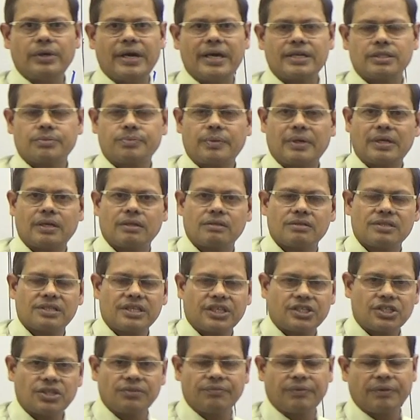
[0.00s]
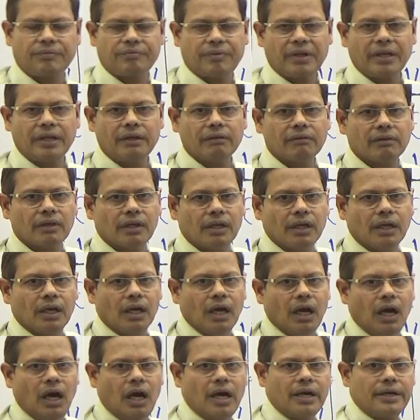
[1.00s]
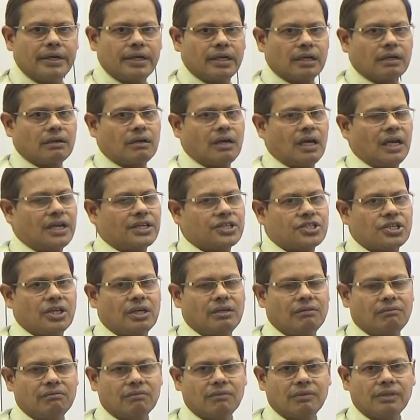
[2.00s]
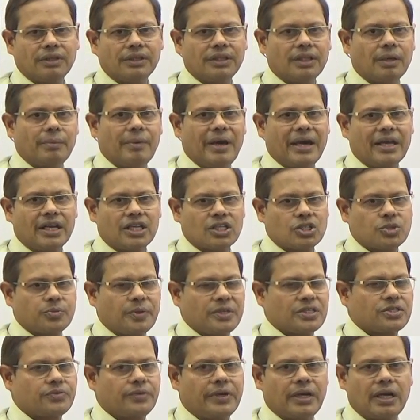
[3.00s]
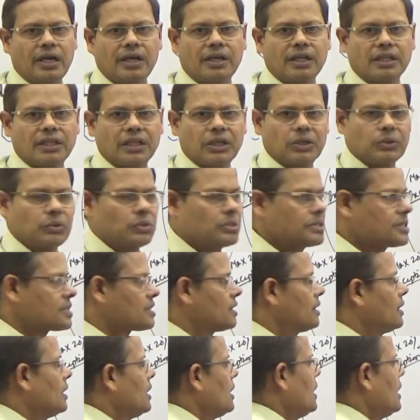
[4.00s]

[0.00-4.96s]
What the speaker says: as per section 15, and collection in the manner specified under the rules.